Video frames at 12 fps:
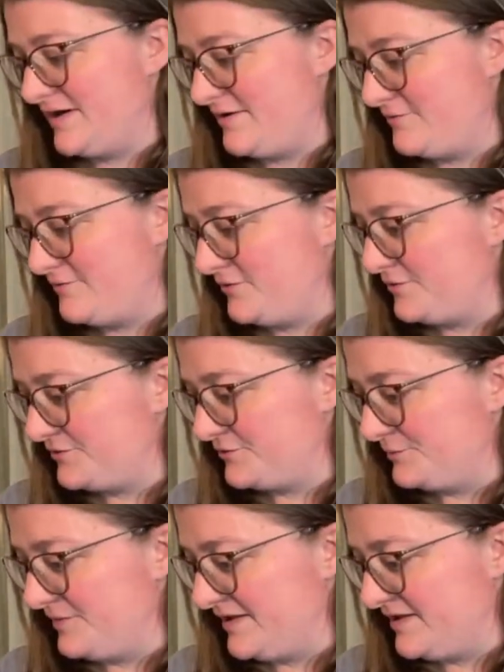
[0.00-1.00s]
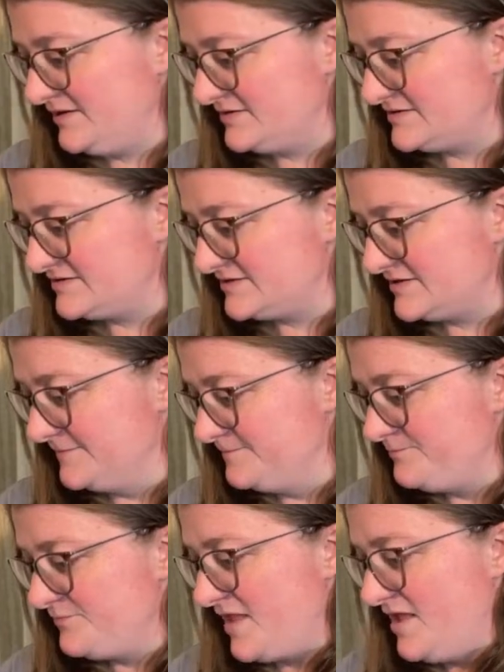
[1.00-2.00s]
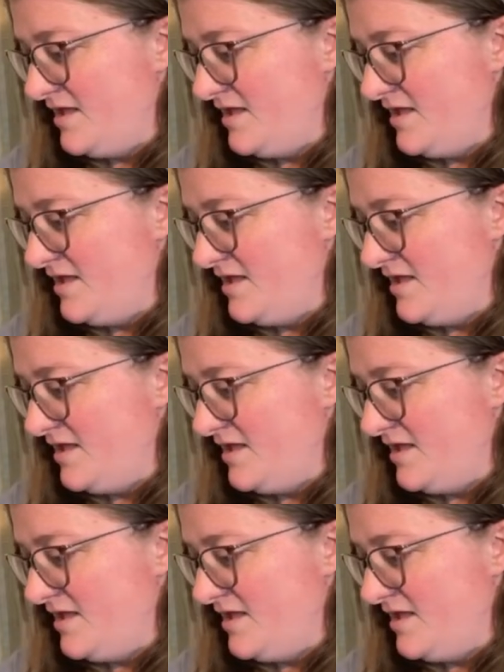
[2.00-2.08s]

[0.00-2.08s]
sorted out a little bit,